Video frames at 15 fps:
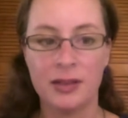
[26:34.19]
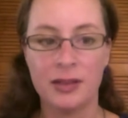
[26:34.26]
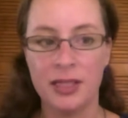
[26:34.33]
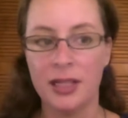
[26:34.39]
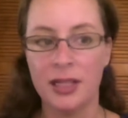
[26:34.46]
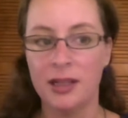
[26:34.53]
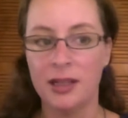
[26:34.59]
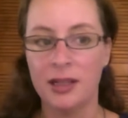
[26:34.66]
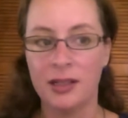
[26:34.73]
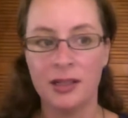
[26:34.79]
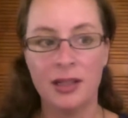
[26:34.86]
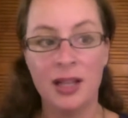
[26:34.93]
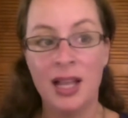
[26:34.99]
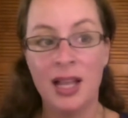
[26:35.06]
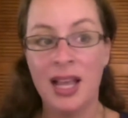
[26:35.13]
Yeah.
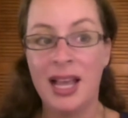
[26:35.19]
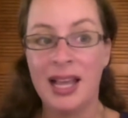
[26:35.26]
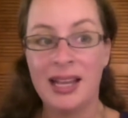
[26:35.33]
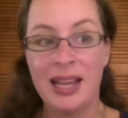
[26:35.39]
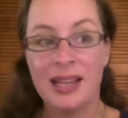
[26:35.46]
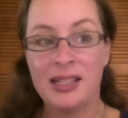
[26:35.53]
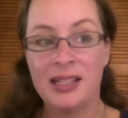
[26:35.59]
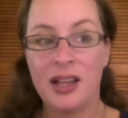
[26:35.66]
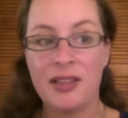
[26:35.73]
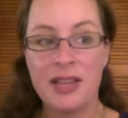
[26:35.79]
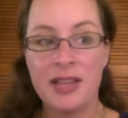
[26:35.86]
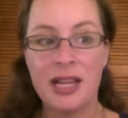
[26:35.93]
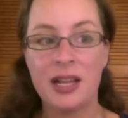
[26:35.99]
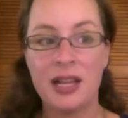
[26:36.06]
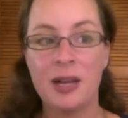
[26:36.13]
And I
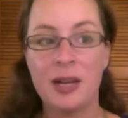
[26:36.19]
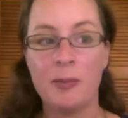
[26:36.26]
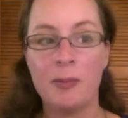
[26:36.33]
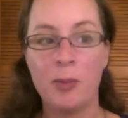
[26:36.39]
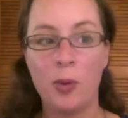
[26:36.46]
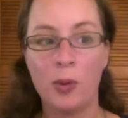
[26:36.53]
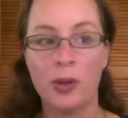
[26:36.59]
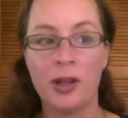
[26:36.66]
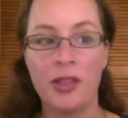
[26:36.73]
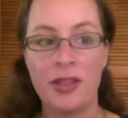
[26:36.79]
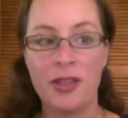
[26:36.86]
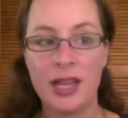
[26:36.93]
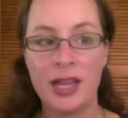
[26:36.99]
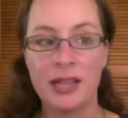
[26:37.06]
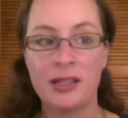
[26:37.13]
think an
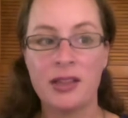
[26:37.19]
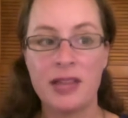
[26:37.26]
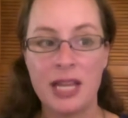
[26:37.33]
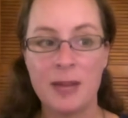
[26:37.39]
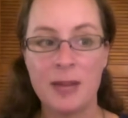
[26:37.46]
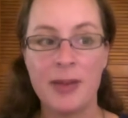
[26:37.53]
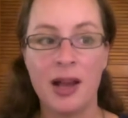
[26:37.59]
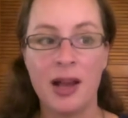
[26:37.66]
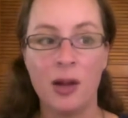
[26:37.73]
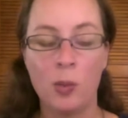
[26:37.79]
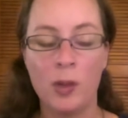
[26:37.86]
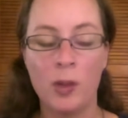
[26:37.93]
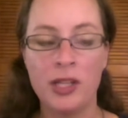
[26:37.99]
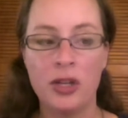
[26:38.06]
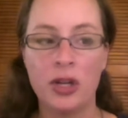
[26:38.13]
important thing to think
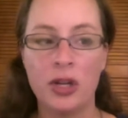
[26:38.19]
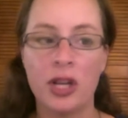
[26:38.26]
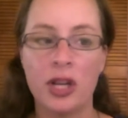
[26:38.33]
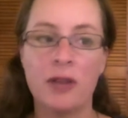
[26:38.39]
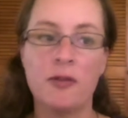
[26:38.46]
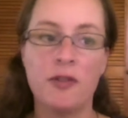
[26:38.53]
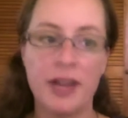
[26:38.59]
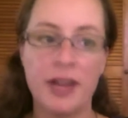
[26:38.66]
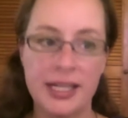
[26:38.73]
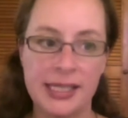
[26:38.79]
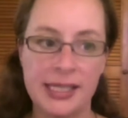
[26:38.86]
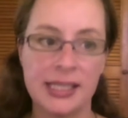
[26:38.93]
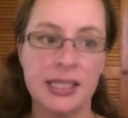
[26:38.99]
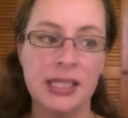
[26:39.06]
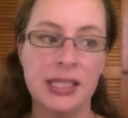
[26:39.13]
about when you can
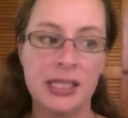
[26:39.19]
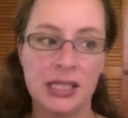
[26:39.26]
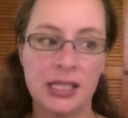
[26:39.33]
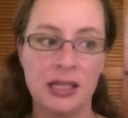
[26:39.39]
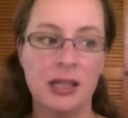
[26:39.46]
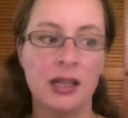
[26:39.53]
face it